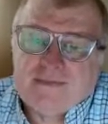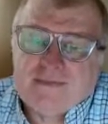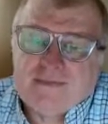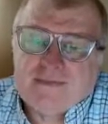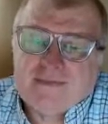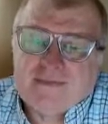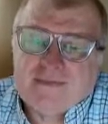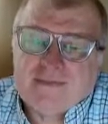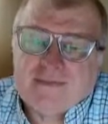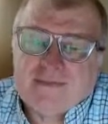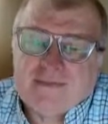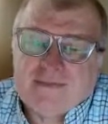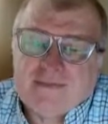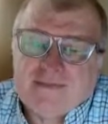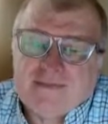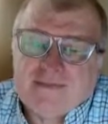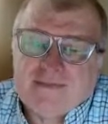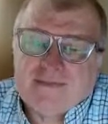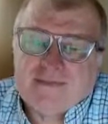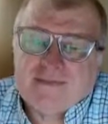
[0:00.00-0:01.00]

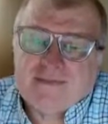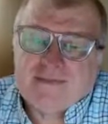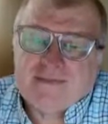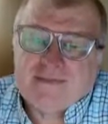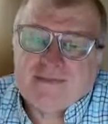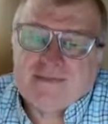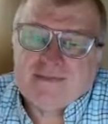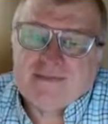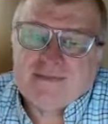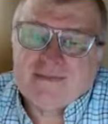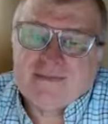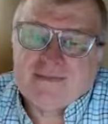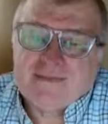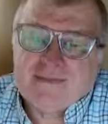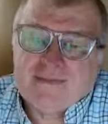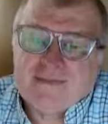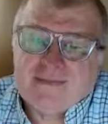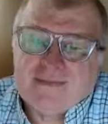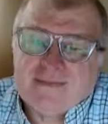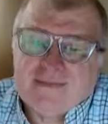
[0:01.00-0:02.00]

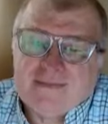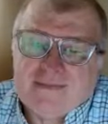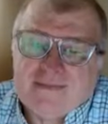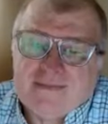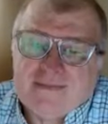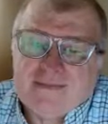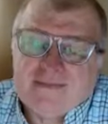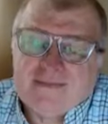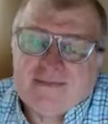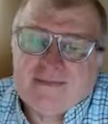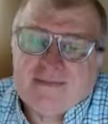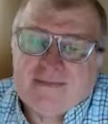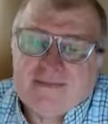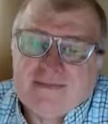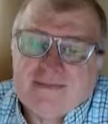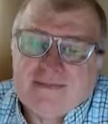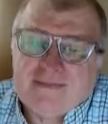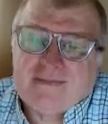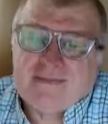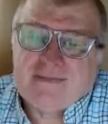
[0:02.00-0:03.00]

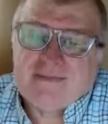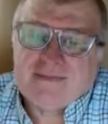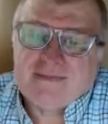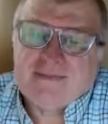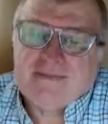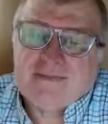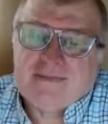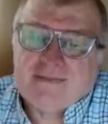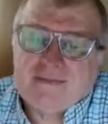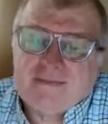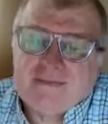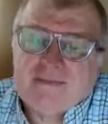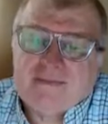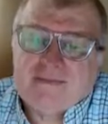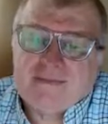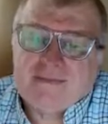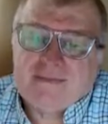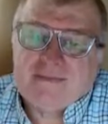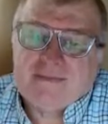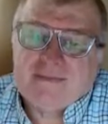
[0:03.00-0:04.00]

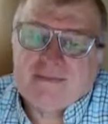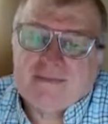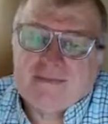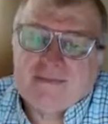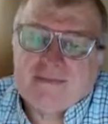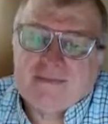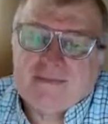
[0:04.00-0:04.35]
(not speaking)